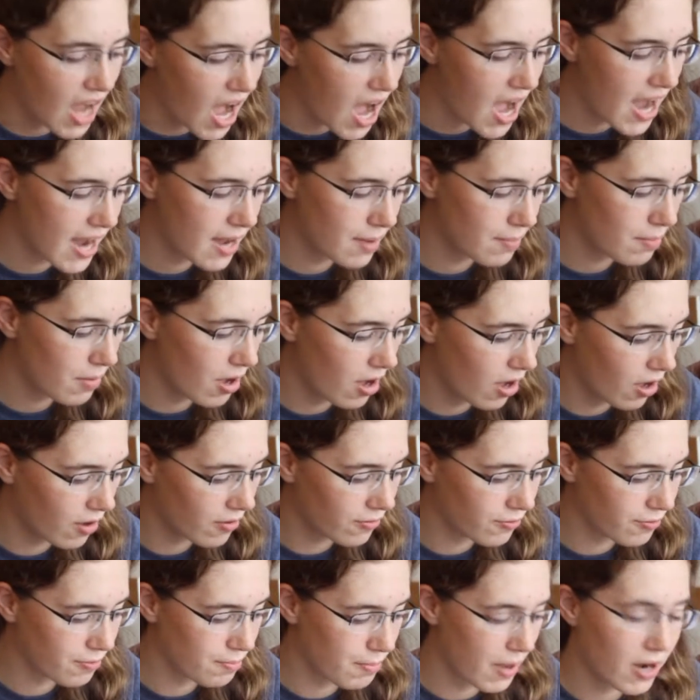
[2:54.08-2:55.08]
time
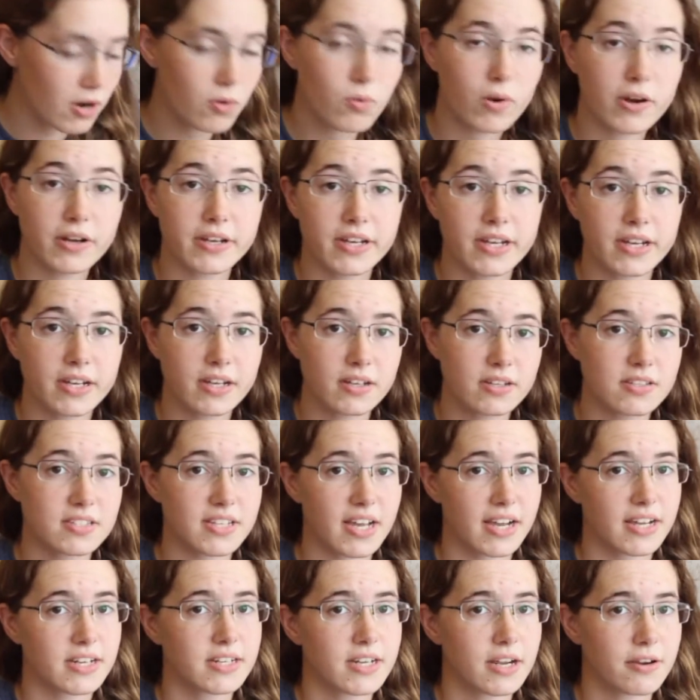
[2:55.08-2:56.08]
of metalworking,
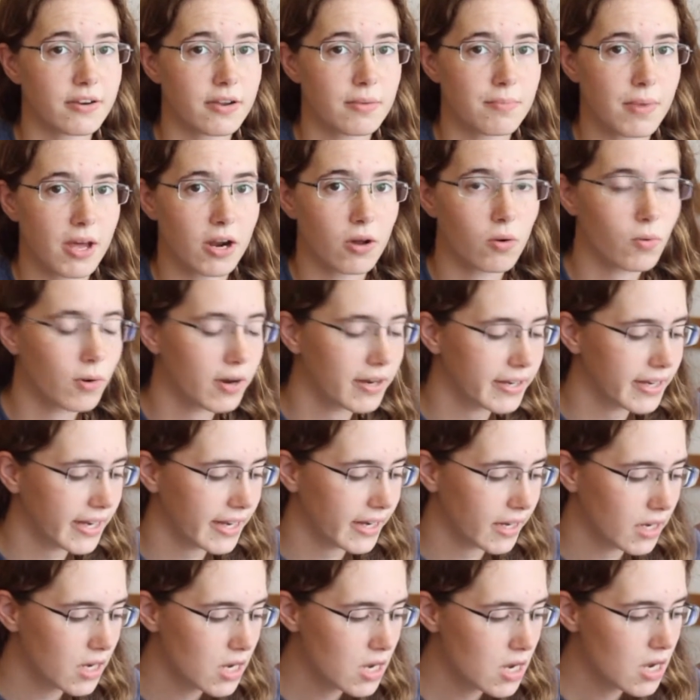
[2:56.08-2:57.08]
secondary
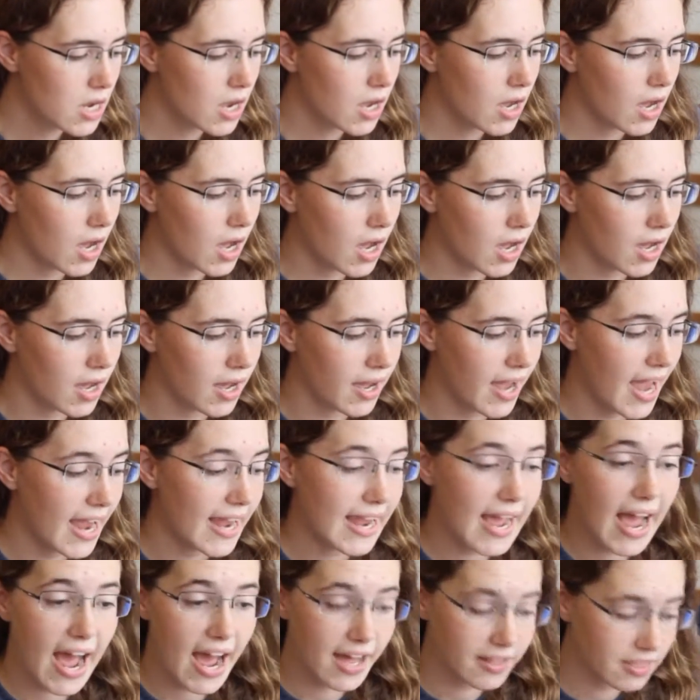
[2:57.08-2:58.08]
metalworking,
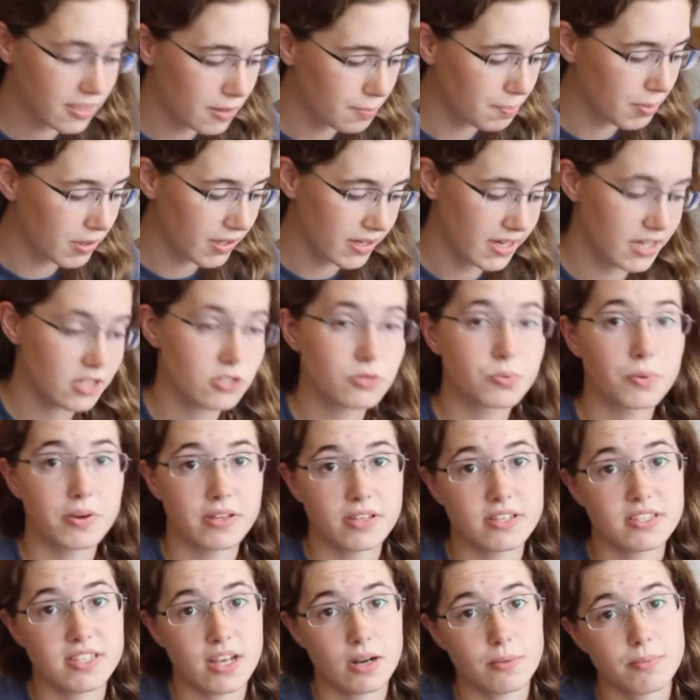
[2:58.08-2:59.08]
at the place
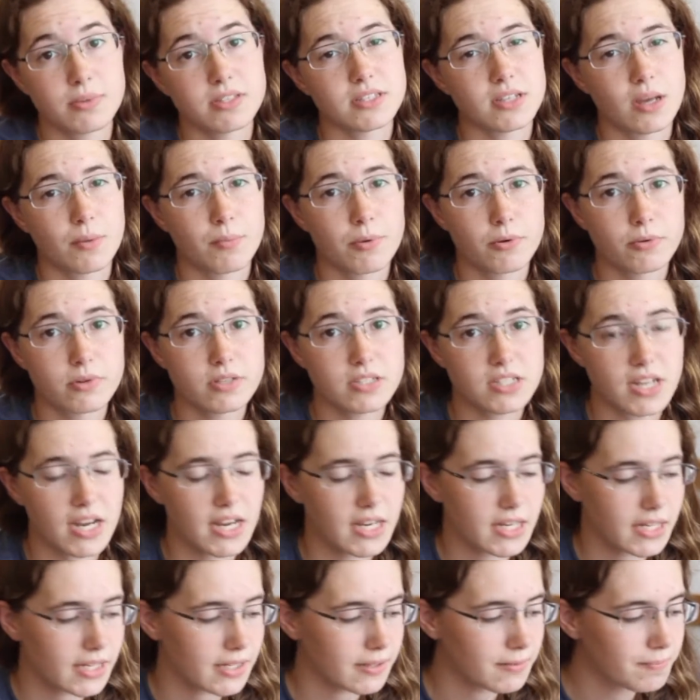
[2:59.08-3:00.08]
where the sediment sample was
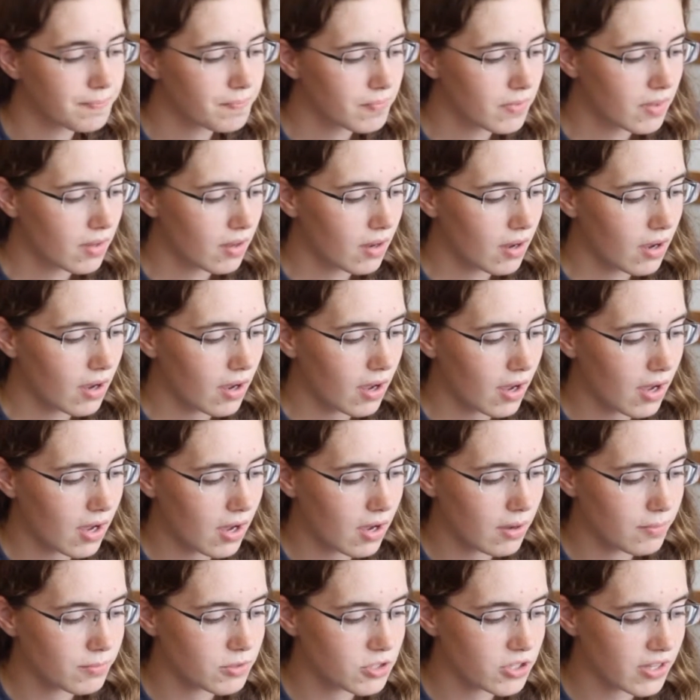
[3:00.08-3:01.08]
taken.
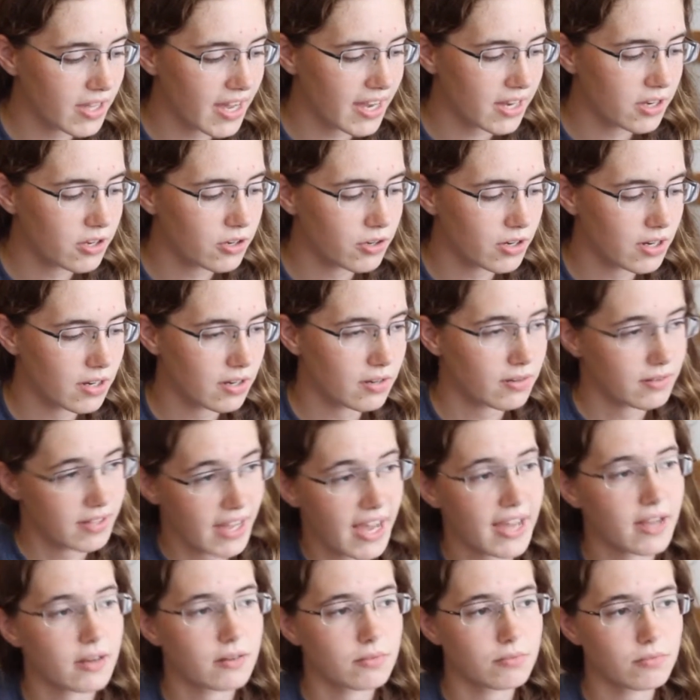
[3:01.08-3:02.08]
So
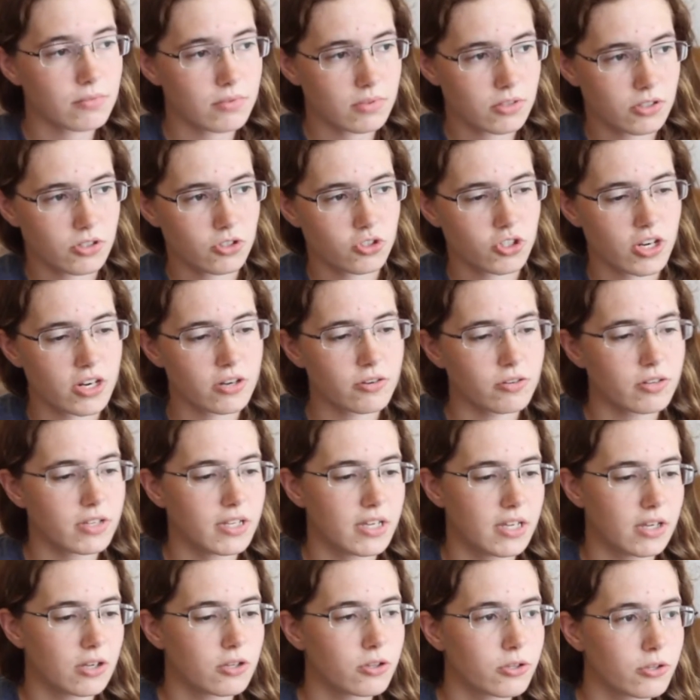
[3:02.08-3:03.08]
that
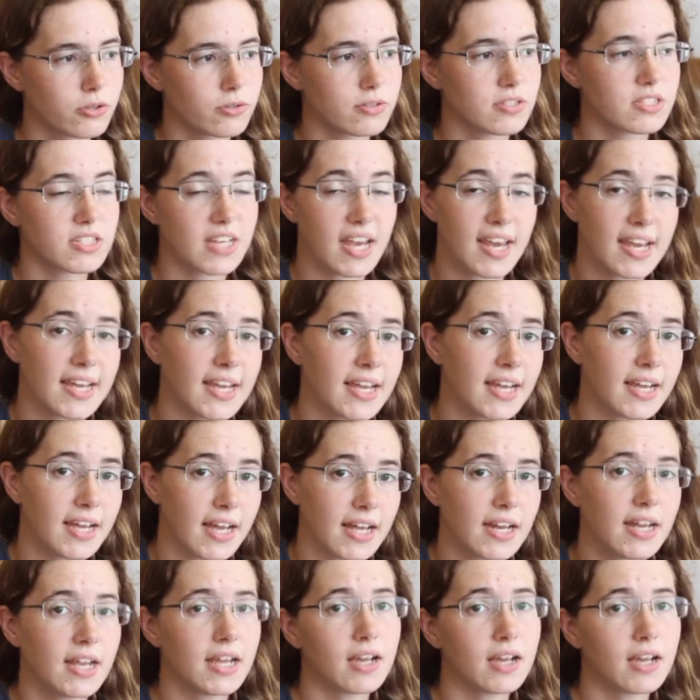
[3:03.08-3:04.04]
generally includes taking an